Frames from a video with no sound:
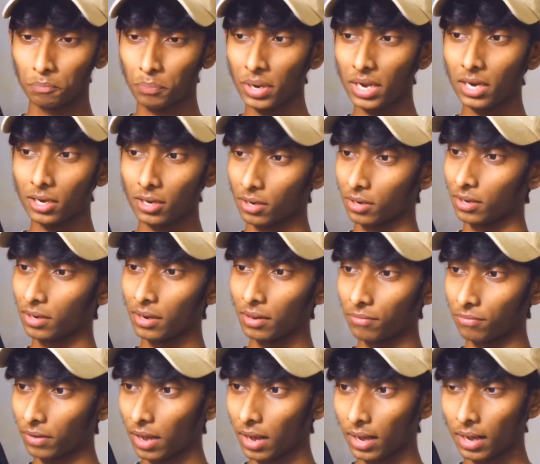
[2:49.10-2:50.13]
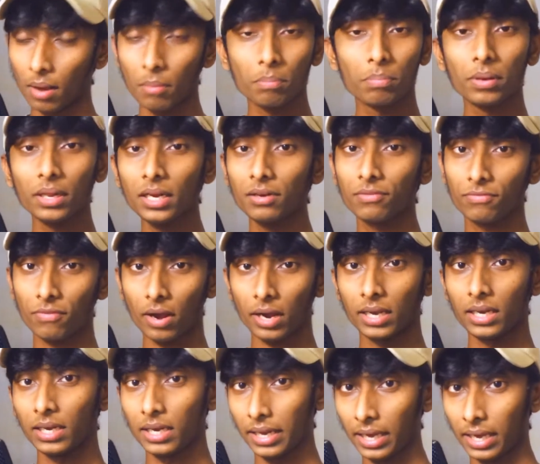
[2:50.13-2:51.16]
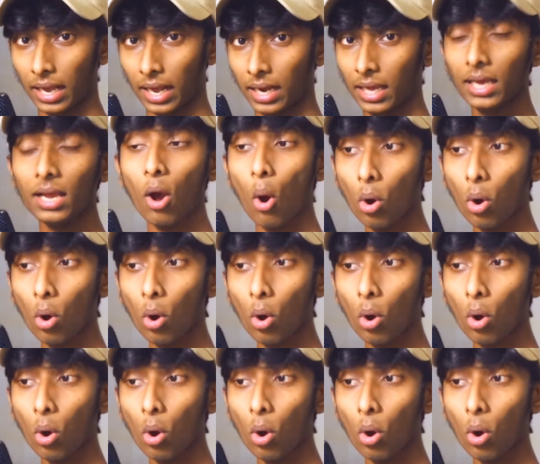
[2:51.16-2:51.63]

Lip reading: been a complete fucking dickhead.